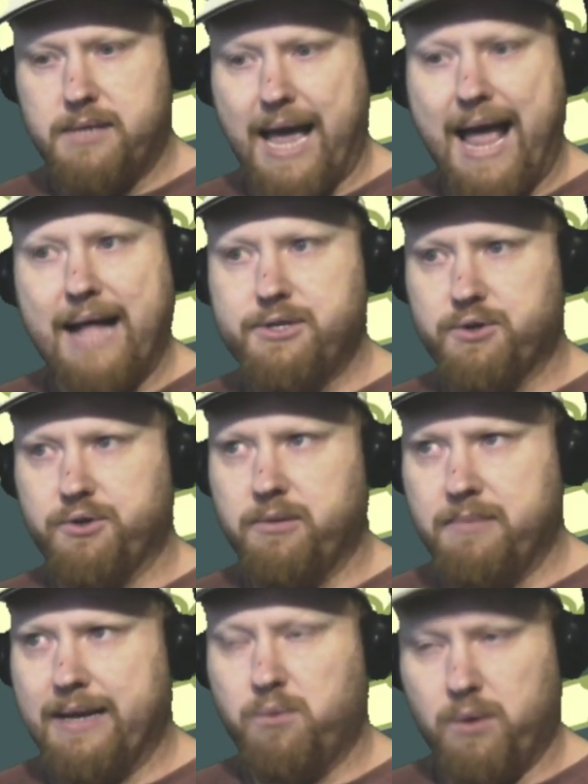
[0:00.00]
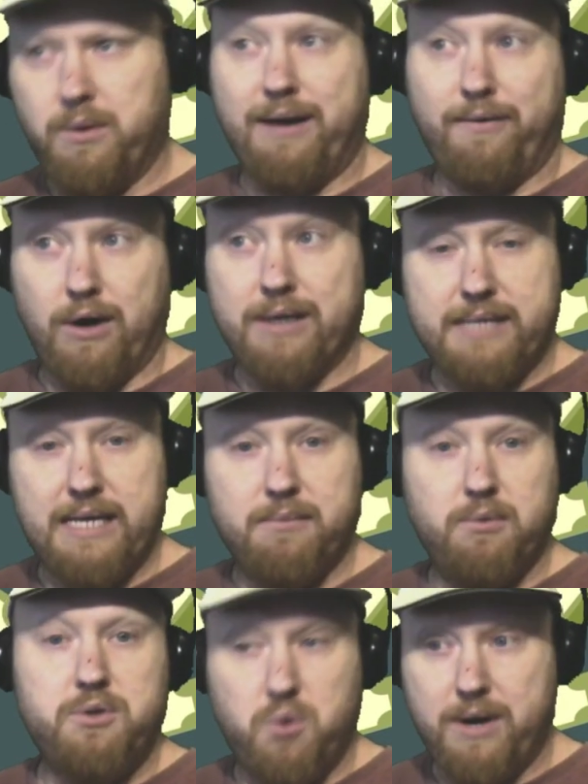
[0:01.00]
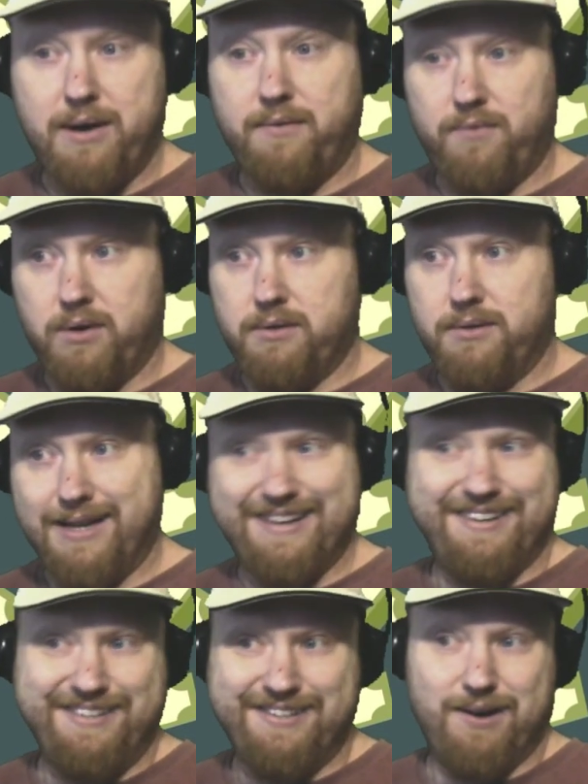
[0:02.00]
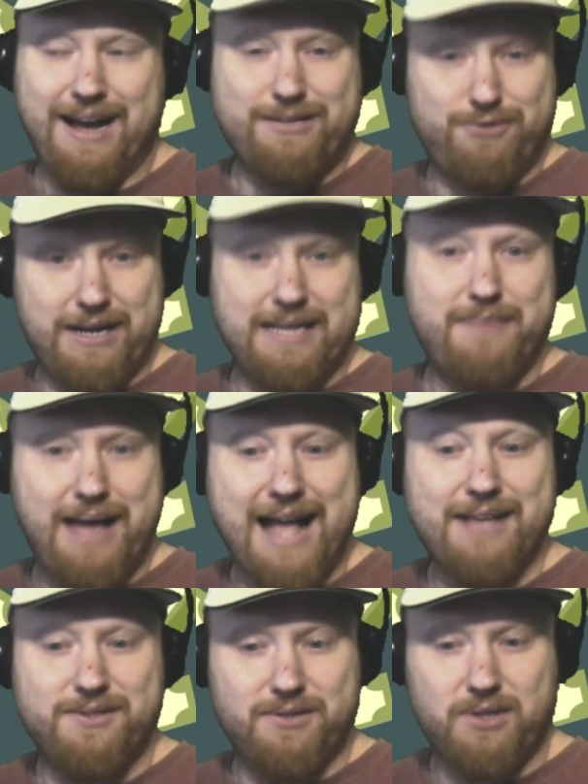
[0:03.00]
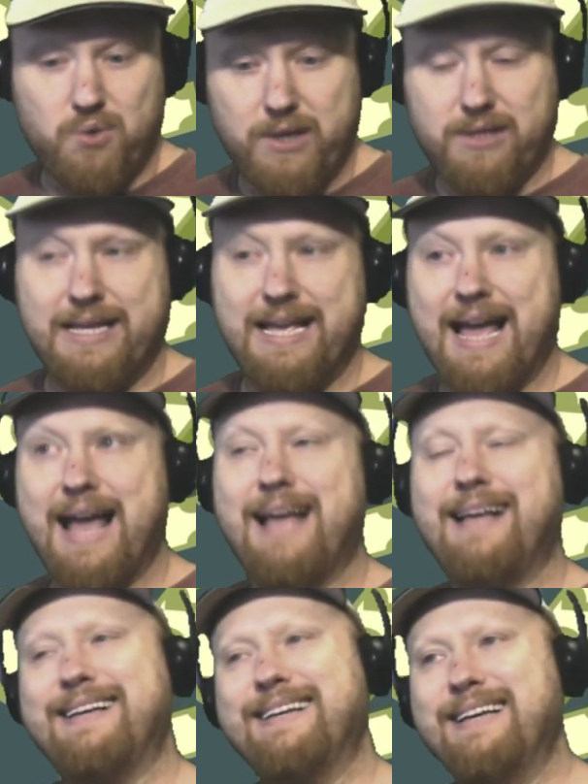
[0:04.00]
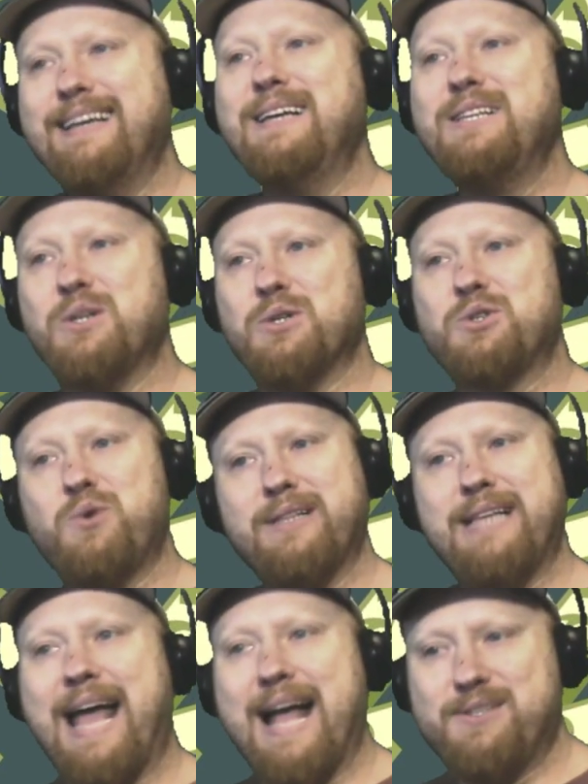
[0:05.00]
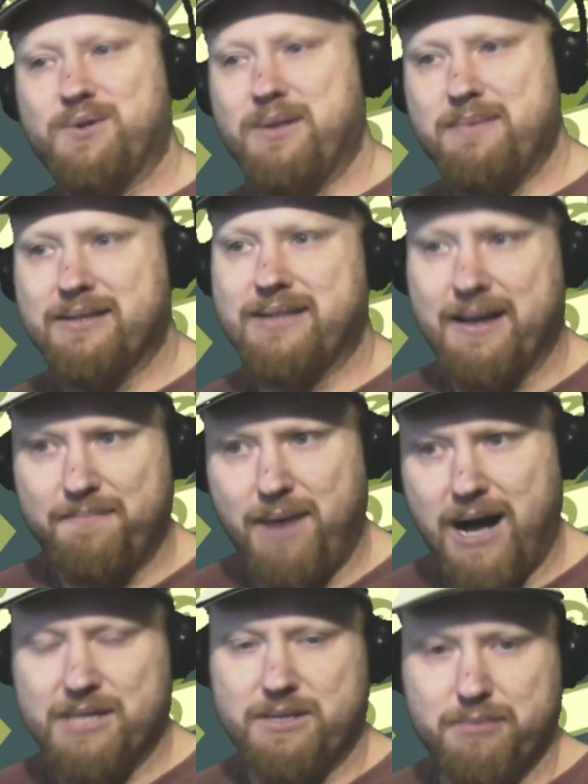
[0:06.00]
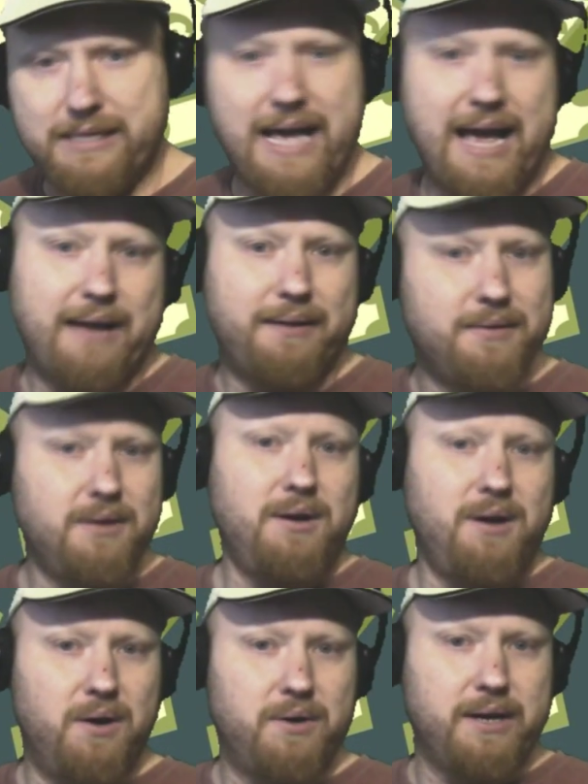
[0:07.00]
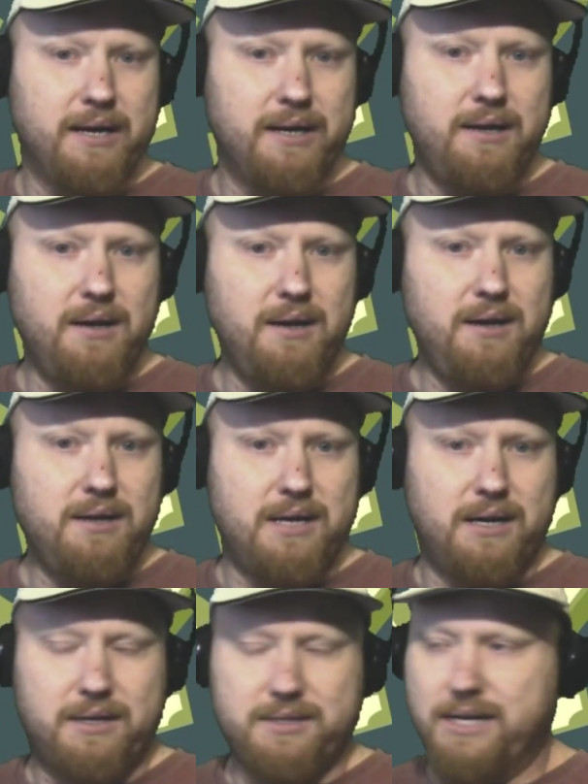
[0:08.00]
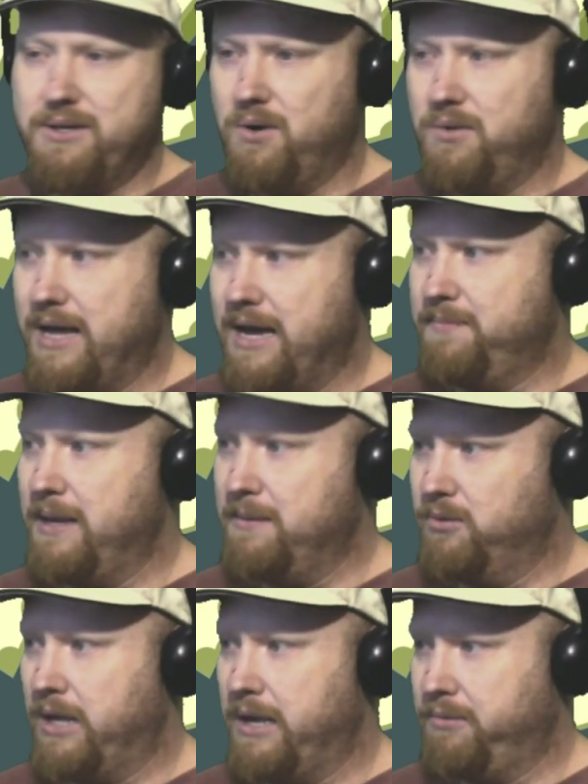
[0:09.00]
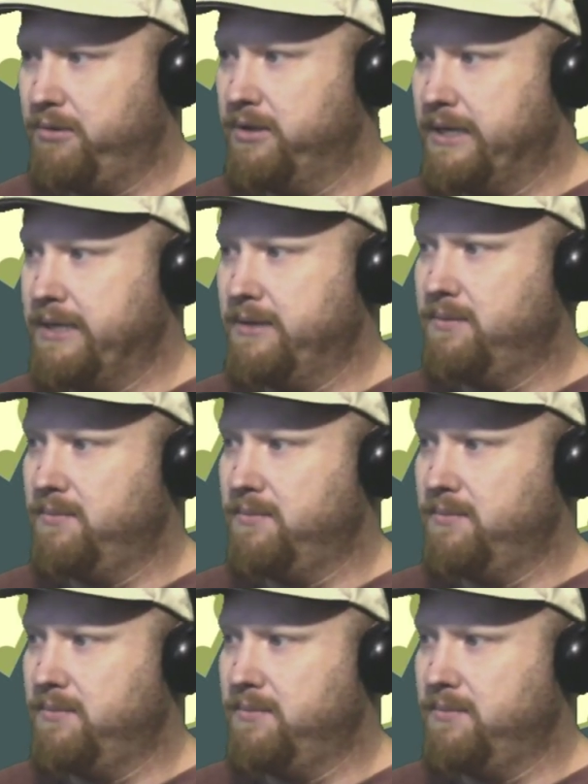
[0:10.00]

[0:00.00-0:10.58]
answer them. Well, whenever I see them, to whenever I try to get an answer quickly, to as quickly answer them as I possibly can. Okay, because I know that people, they really,